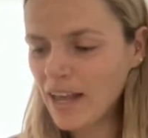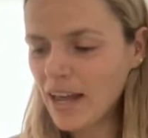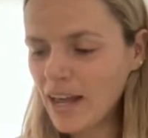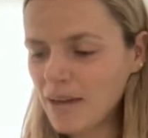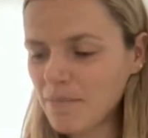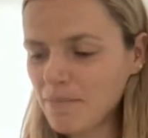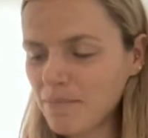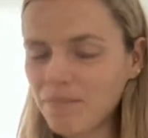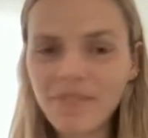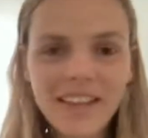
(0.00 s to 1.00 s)

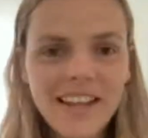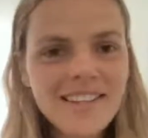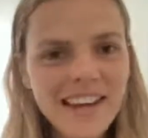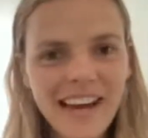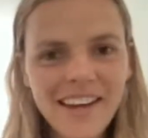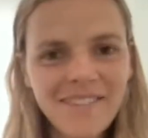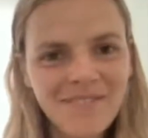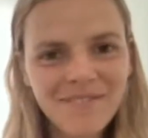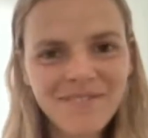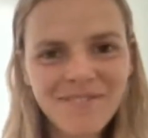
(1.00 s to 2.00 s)
That's okay.
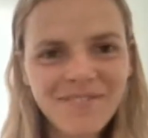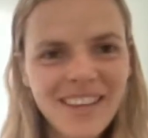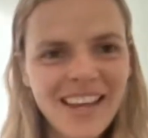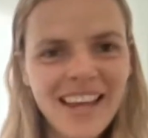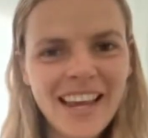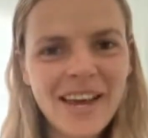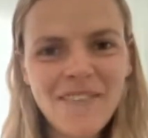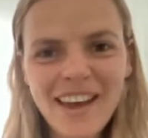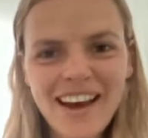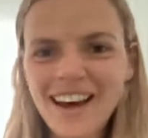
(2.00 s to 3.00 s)
Here
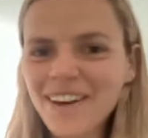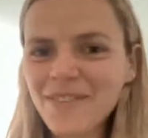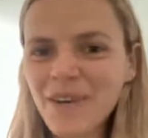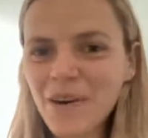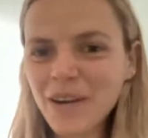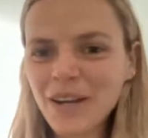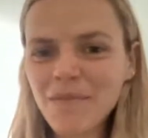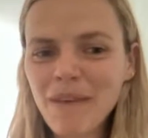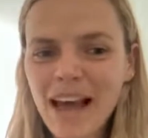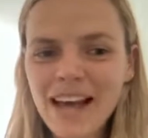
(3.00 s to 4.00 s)
we are.
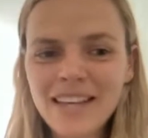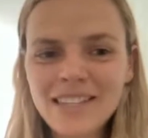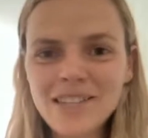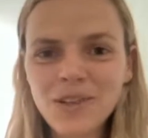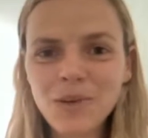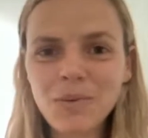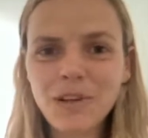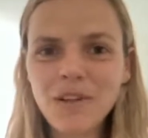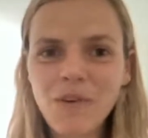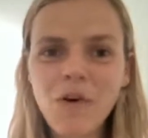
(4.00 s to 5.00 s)
Welcome. As you
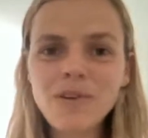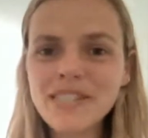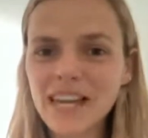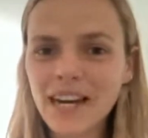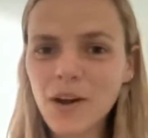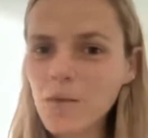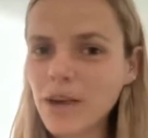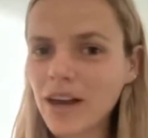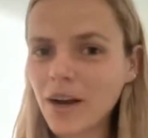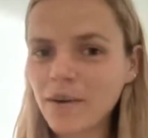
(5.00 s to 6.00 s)
will have all seen, we
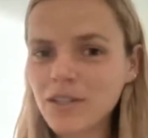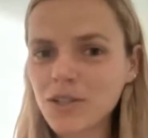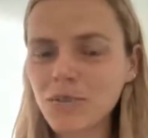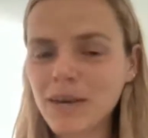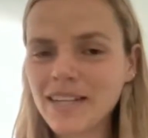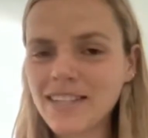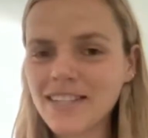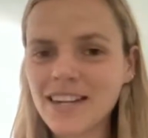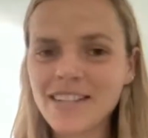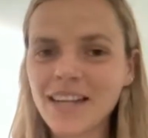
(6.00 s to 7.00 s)
are going to be
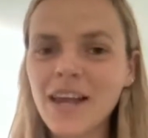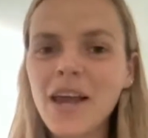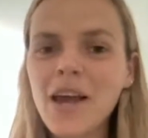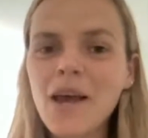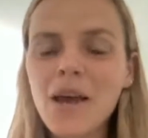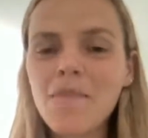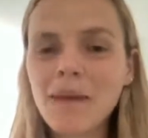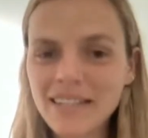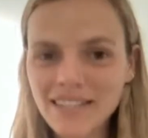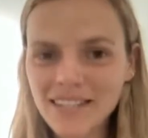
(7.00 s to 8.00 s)
discussing
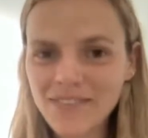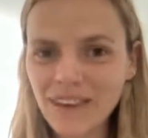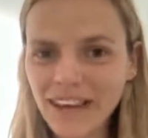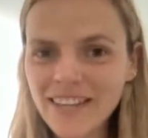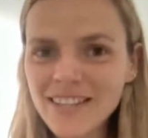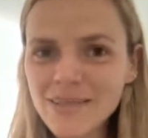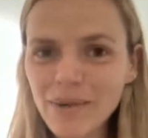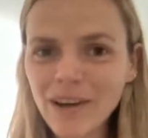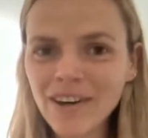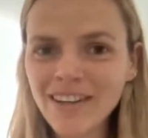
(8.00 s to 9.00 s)
maintenance phase
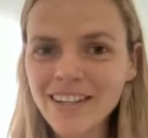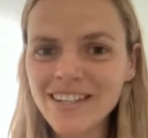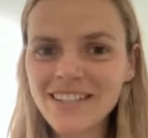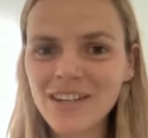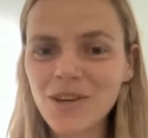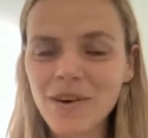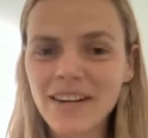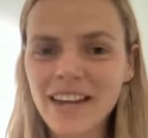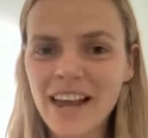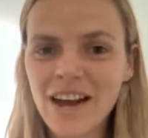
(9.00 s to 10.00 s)
because you are
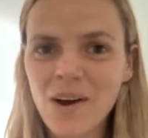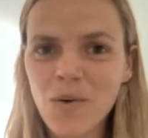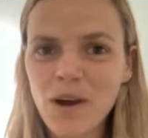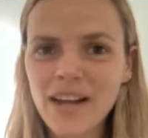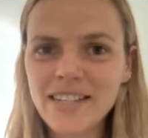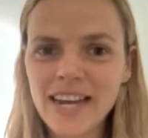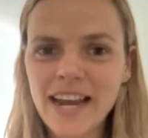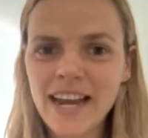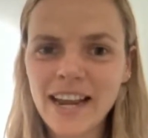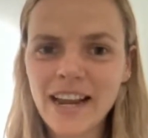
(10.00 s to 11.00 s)
now
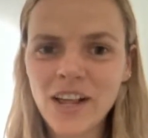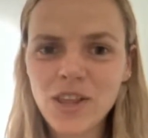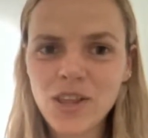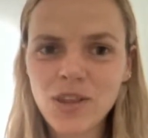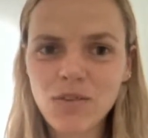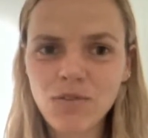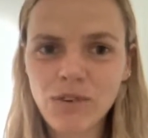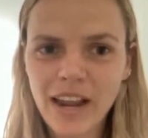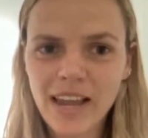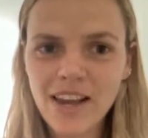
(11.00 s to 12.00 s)
day
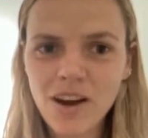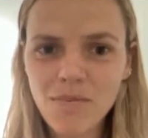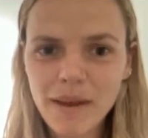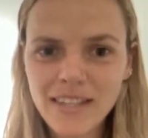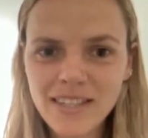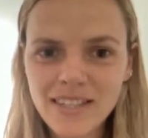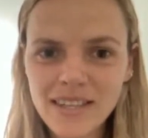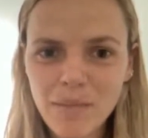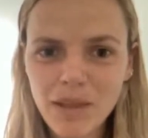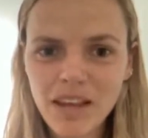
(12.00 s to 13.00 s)
3 of maintenance,
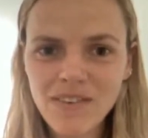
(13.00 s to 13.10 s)
I believe.